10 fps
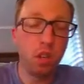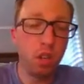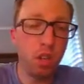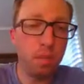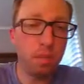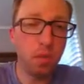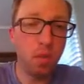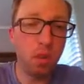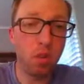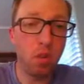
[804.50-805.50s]
All right, so
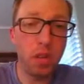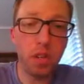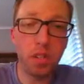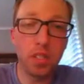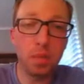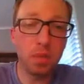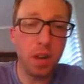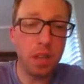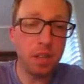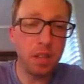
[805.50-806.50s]
our goal here is to simplify
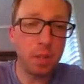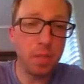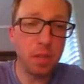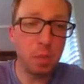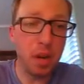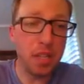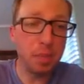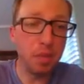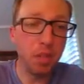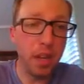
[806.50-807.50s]
this as much as
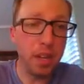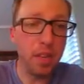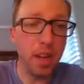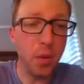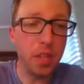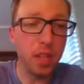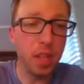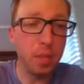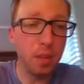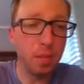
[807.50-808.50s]
possible and evaluate the limit.